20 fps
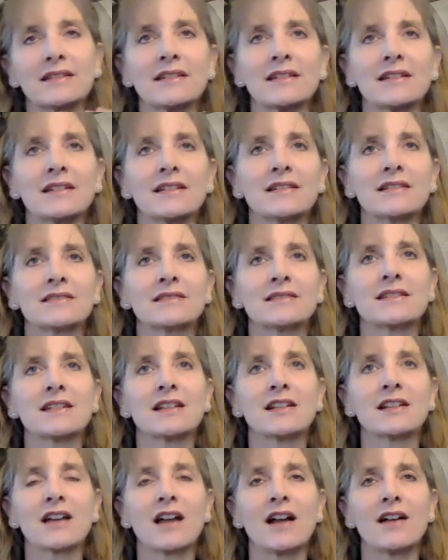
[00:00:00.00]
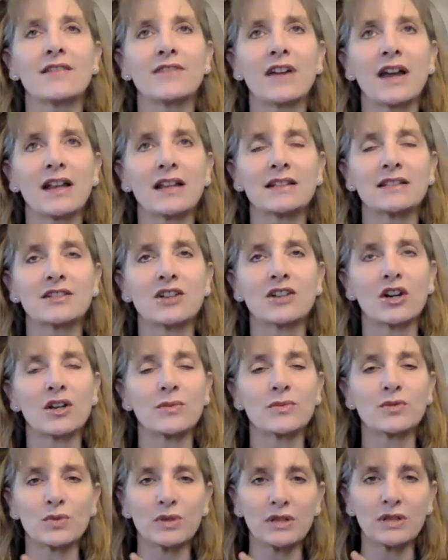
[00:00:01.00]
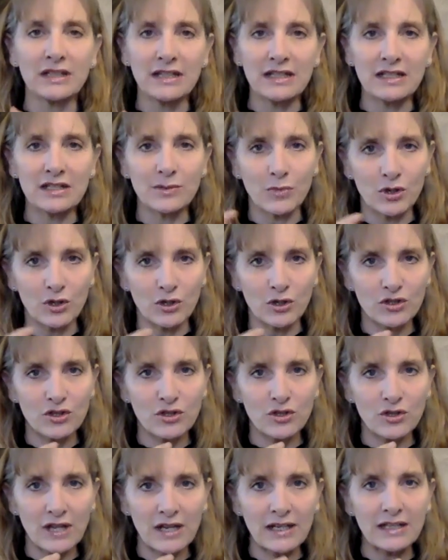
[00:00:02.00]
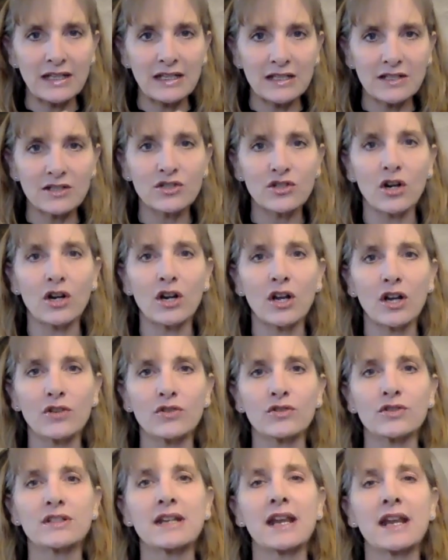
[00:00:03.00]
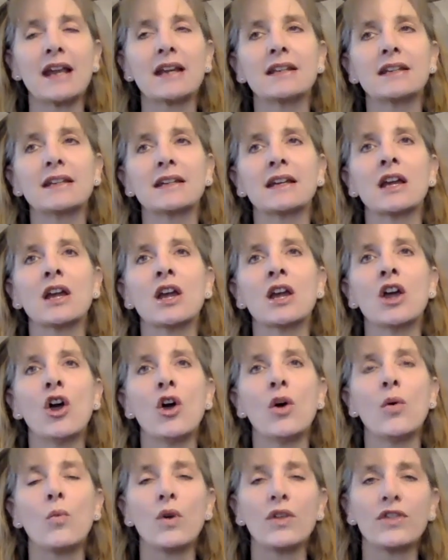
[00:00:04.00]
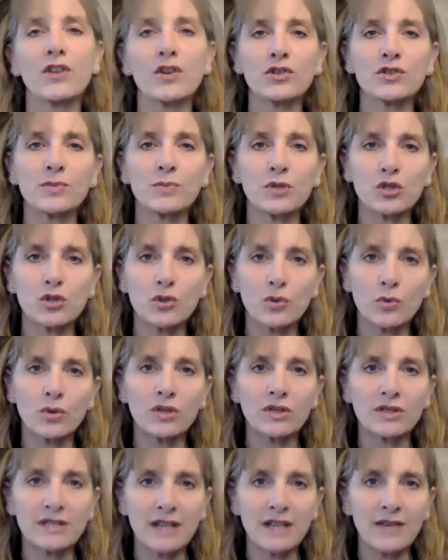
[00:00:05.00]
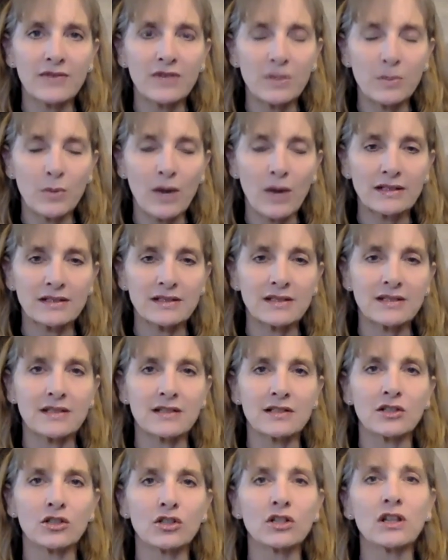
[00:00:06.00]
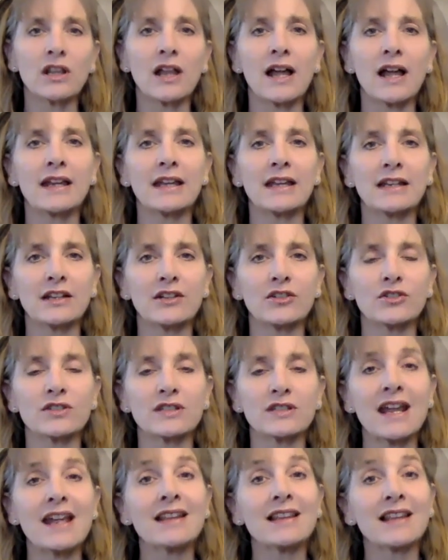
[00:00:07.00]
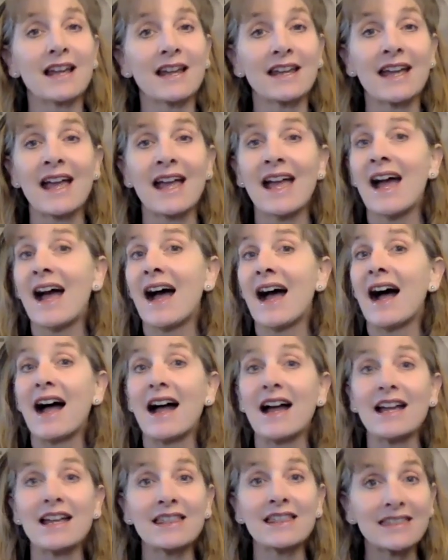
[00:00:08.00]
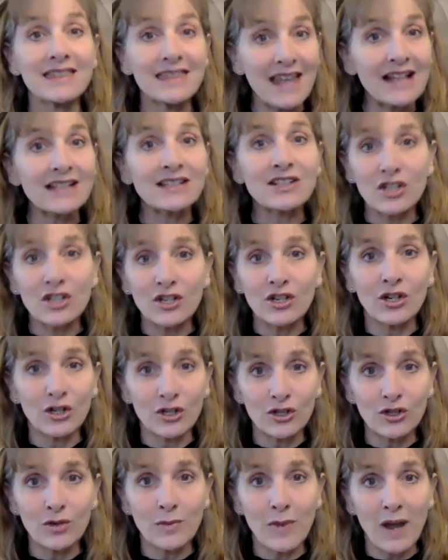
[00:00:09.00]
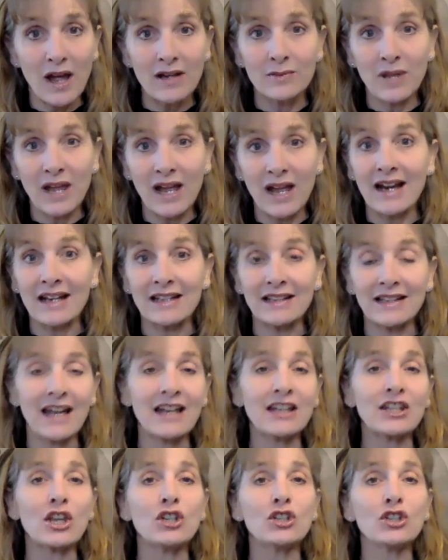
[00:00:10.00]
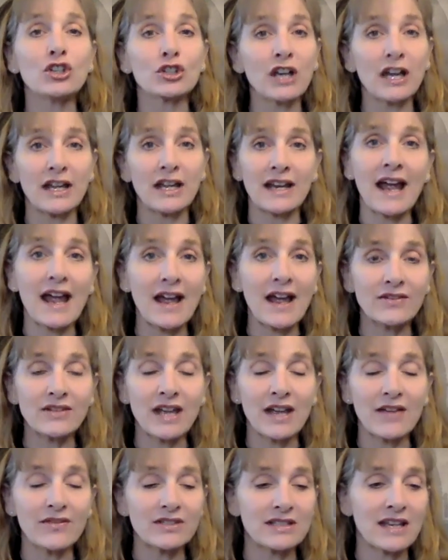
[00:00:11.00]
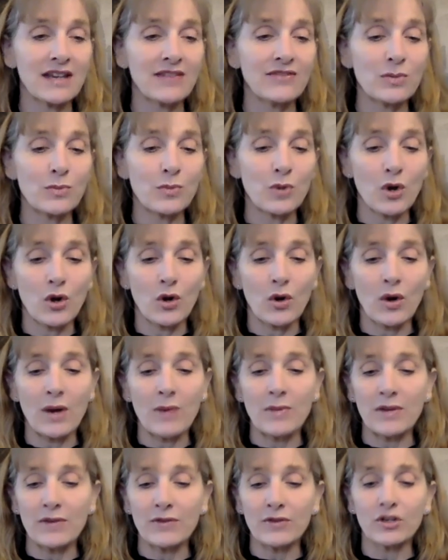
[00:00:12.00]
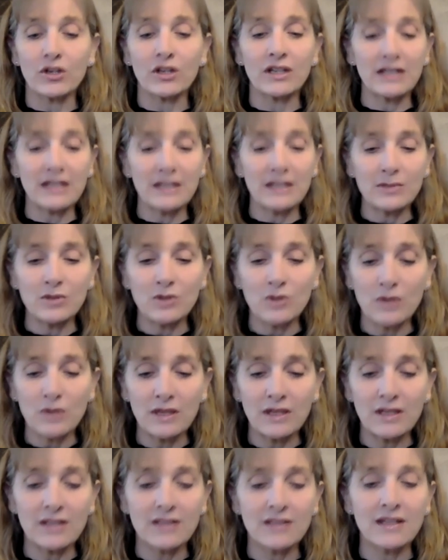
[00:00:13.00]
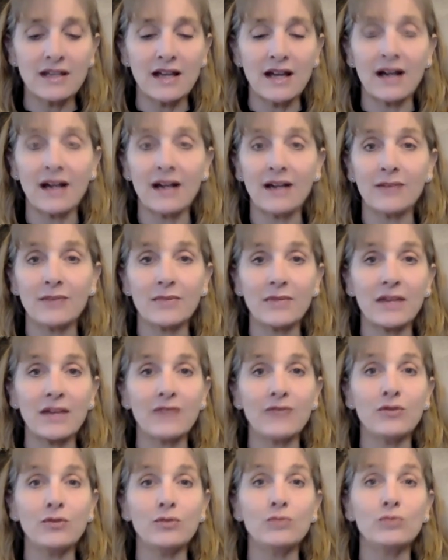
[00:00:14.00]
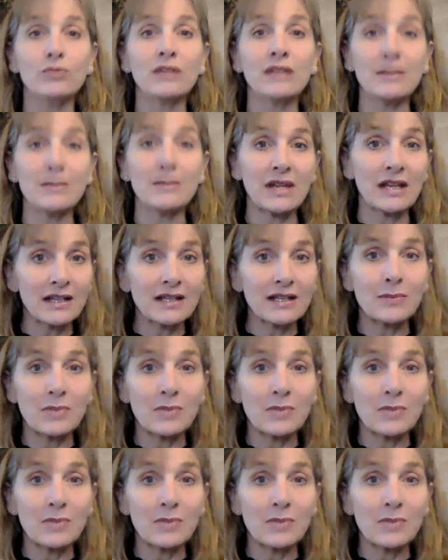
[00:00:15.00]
the Silicon Valley startups really need to merge. They need to start understanding what those mature safety practices look like and understand, like, that's going to hurt your bottom line. Like, you're going to have to have a safety program. If you're going to keep doing this, um, if you keep killing